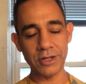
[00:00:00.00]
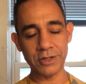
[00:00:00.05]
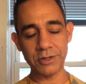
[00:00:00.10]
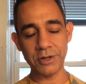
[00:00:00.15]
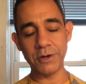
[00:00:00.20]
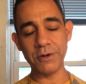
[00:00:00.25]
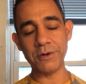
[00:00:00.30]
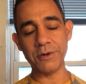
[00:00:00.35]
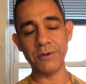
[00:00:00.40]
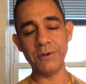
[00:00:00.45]

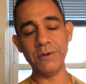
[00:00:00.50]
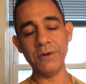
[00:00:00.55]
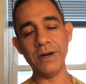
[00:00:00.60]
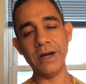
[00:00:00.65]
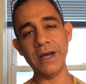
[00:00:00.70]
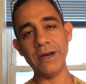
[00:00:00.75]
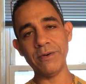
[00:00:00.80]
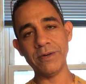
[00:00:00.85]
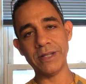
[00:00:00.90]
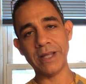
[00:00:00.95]
turtle
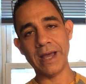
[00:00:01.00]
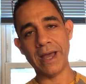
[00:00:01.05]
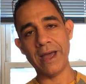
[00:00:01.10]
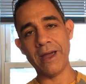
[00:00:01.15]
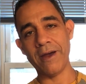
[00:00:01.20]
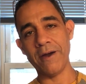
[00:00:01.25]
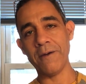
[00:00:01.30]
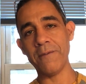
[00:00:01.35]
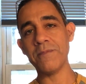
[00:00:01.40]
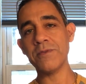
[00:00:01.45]
with the
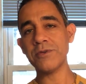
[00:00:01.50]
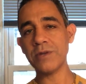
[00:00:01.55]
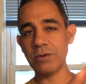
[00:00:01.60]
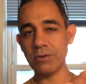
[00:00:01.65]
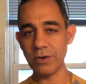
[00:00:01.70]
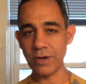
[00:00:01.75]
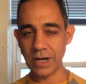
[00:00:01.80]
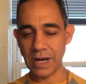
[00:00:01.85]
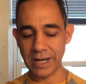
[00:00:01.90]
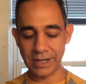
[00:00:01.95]
hair. So I'm
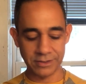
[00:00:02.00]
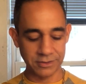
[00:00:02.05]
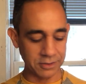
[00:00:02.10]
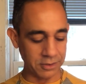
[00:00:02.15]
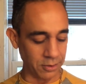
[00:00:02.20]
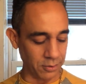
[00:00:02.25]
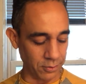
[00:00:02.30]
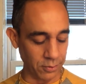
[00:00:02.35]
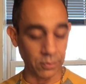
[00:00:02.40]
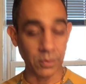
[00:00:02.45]
going like a
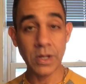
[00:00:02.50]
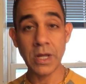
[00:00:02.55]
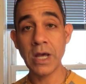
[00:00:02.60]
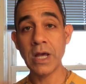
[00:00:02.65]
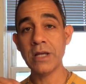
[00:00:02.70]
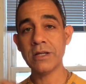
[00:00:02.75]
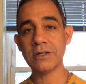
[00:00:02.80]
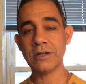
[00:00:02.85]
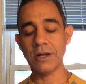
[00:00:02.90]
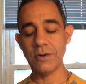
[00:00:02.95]
turtle,
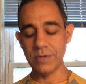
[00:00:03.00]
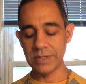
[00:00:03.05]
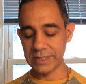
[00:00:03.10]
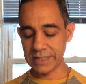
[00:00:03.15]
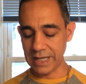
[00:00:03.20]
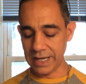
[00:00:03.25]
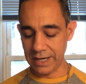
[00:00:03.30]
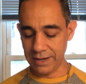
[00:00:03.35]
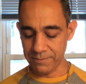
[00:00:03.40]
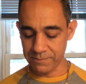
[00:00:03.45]
slow and
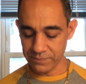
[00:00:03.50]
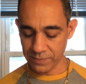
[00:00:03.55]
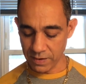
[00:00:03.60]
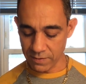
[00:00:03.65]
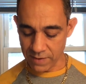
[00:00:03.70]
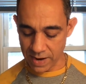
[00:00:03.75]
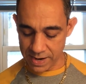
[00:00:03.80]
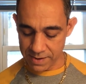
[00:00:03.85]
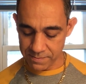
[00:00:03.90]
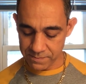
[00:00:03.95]
steady,
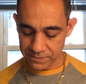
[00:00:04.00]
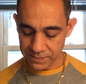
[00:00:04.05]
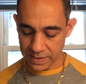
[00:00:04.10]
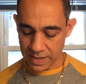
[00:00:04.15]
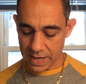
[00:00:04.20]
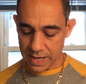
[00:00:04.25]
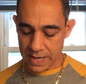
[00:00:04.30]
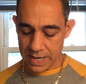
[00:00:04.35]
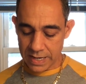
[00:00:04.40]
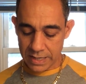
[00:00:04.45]
right?
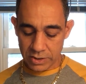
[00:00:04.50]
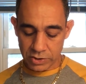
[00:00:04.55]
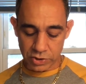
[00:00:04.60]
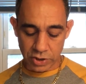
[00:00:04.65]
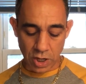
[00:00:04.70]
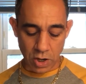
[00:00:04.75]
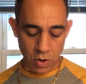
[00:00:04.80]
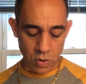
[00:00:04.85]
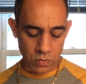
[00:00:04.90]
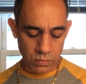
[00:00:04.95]

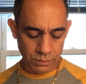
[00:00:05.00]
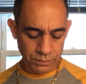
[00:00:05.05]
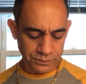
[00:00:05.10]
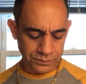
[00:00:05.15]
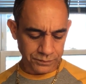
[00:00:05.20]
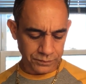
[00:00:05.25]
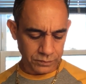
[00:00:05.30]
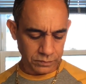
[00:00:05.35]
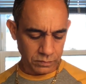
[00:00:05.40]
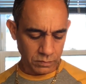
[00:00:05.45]
So
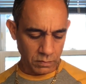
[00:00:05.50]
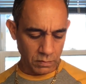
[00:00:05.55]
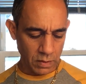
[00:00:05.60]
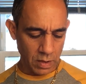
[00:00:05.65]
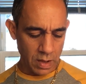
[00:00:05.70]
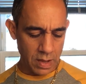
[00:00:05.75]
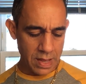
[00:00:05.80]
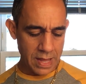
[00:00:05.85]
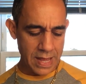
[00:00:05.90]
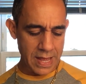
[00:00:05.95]

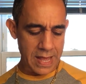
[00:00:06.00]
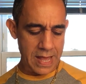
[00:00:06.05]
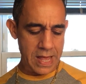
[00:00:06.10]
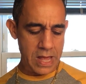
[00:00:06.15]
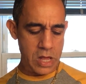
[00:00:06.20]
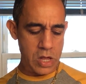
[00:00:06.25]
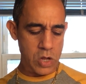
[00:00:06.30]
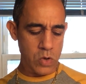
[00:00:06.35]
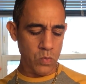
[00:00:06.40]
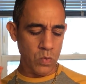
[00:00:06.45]

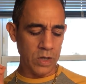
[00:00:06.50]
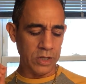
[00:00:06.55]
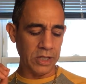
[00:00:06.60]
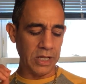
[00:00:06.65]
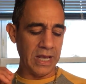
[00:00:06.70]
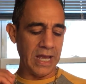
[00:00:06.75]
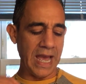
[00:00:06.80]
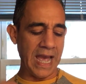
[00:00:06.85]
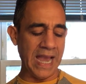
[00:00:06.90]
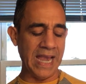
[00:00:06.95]
what
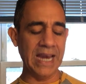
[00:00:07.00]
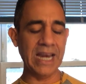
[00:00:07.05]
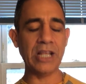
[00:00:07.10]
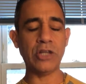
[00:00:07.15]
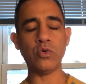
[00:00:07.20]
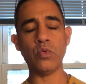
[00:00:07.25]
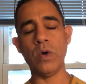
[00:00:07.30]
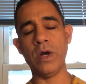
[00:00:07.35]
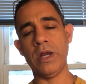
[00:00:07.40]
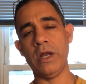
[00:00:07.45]
the
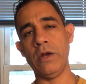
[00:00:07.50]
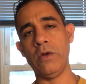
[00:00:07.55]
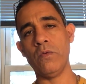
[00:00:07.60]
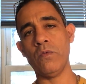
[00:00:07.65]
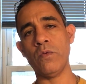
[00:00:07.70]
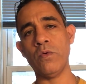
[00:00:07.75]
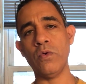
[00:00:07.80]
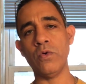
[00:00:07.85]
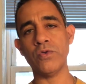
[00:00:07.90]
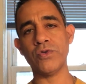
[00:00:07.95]
80-20
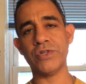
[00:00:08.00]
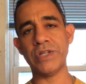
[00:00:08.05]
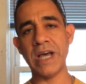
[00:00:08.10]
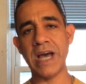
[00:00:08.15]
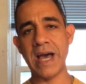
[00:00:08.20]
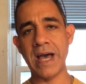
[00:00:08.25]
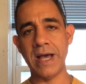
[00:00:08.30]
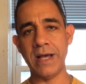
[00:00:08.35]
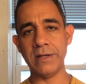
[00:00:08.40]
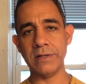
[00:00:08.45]
rule
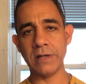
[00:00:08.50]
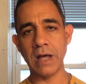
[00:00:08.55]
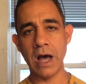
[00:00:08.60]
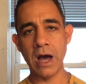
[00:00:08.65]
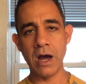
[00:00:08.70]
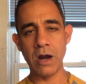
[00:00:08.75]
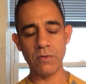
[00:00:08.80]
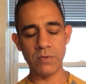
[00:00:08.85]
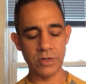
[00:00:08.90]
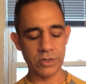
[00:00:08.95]
says,
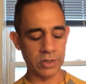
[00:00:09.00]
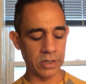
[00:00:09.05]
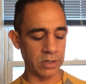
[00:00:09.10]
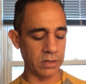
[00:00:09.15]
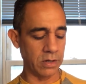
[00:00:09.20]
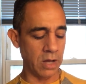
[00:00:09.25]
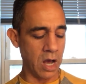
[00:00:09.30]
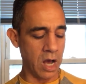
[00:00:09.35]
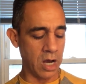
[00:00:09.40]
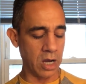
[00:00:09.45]

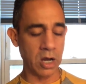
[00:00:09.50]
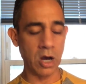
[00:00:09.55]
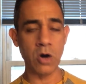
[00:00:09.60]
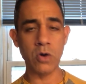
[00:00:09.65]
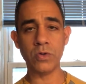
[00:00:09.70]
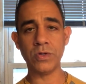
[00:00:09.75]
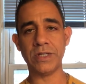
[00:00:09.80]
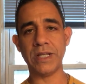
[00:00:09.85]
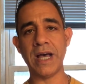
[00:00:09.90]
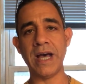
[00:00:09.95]
Richard
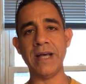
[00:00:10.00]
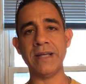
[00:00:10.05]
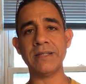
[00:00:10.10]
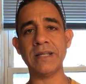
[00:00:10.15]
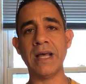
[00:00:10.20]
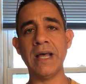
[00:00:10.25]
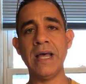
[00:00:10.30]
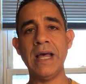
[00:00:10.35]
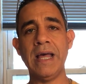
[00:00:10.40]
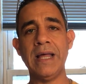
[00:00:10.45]
Koch
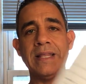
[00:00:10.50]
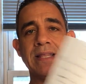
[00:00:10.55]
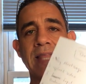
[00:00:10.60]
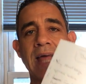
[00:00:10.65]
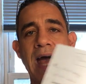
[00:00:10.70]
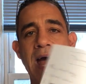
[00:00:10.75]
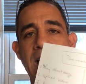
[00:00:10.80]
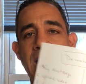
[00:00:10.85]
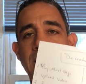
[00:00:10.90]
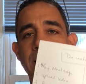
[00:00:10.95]
says
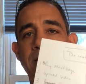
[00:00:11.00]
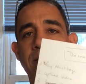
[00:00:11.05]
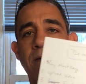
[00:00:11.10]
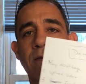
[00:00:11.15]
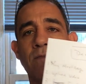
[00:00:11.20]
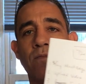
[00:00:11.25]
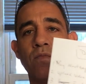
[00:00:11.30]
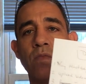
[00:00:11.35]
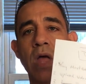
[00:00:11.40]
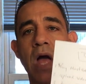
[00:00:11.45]
that
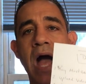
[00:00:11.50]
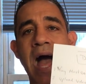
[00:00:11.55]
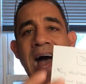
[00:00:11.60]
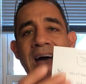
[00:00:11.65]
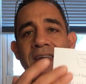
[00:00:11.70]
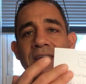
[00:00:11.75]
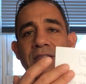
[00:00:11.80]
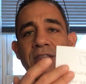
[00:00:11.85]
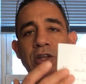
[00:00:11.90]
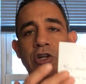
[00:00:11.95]

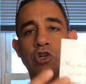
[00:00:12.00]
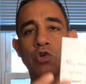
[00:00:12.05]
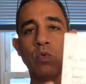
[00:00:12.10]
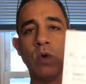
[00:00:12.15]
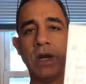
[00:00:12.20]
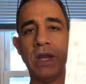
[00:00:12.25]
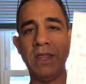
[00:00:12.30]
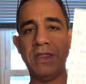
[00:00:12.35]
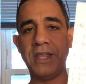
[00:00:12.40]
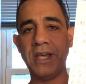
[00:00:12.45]
out of the
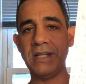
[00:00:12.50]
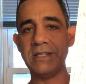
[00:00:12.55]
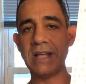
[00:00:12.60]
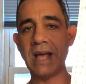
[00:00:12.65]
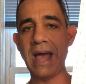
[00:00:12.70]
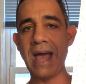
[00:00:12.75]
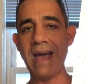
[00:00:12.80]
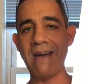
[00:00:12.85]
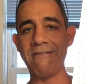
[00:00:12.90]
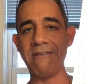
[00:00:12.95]
20 things
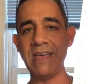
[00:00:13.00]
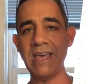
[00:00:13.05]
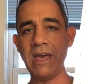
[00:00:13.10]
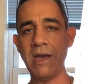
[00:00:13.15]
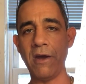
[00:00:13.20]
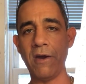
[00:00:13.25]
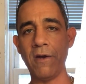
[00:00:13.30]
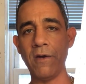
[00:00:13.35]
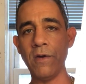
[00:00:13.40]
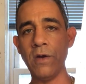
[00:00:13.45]
I have
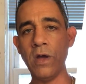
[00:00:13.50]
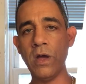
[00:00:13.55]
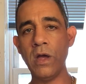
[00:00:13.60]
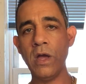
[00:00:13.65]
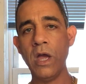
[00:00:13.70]
here,